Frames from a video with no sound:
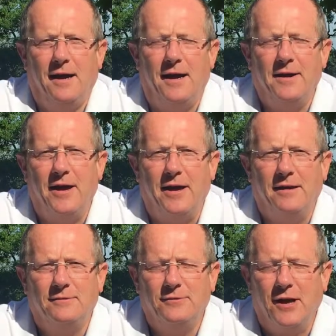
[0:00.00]
Hi there.
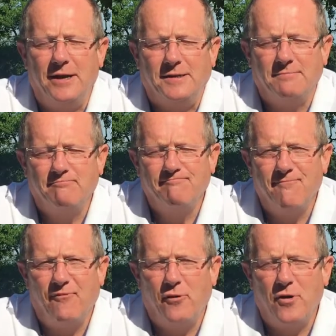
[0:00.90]
Right,
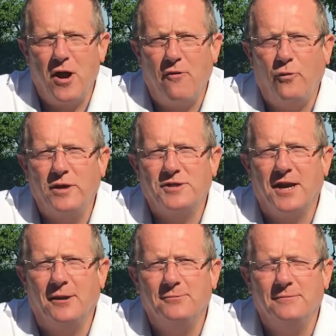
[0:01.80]
4.5 weeks
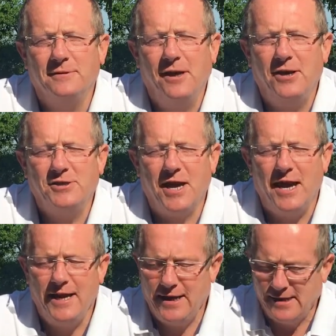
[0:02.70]
ago I
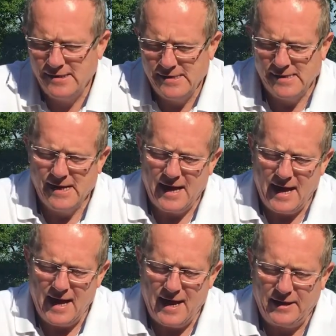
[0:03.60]
sat here
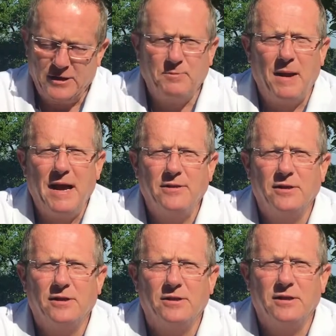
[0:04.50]
and explained
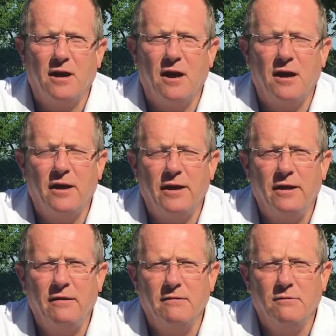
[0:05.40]
that
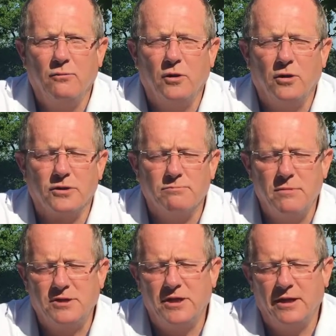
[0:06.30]
I was
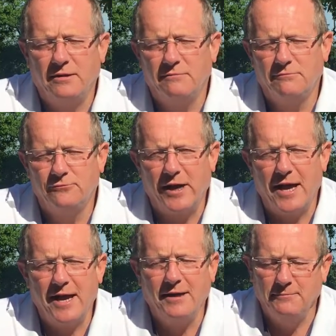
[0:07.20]
missing
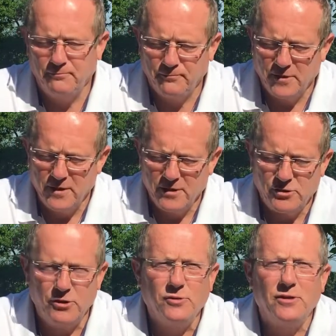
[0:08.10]
ringing
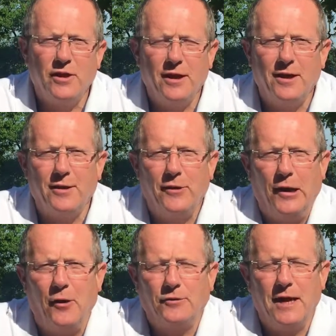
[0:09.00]
due to the
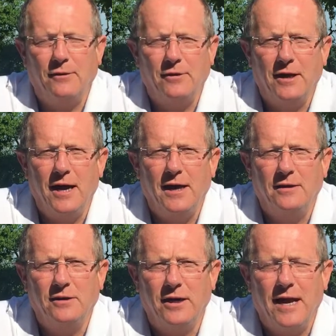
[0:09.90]
lockdown,
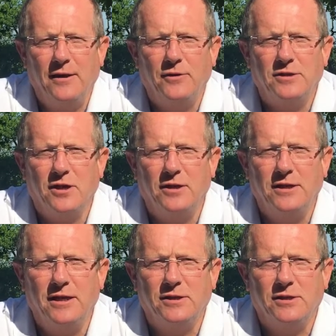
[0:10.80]
and I'd had this
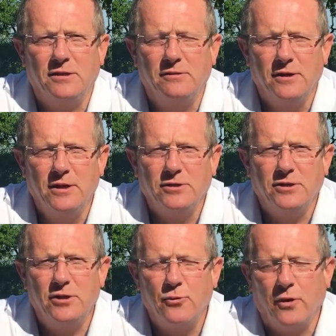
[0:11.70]
idea
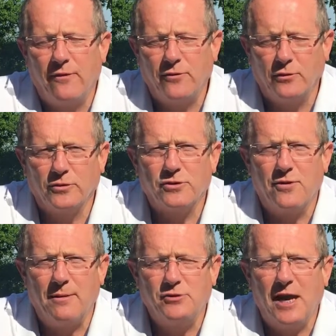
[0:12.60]
to do what I've called a
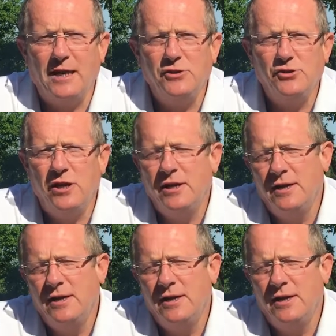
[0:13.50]
scrap challenge,